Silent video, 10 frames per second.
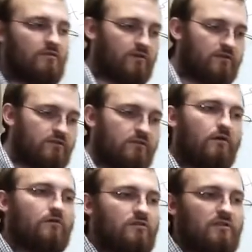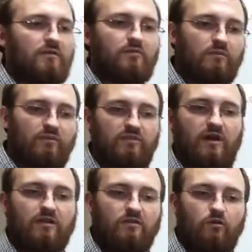a very slow, deliberate,
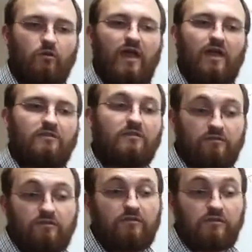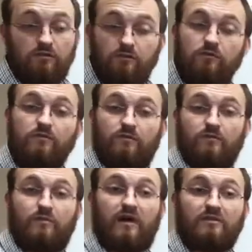methodical way that's as inclusive
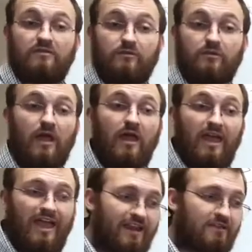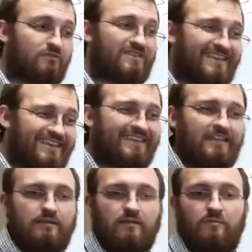as possible and as
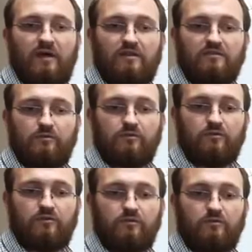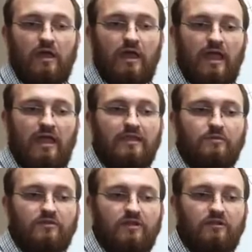resistant as possible to any
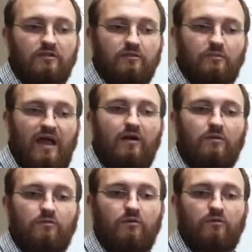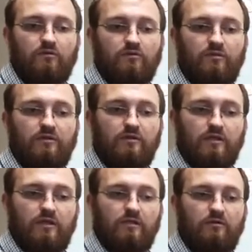particular power broker's ability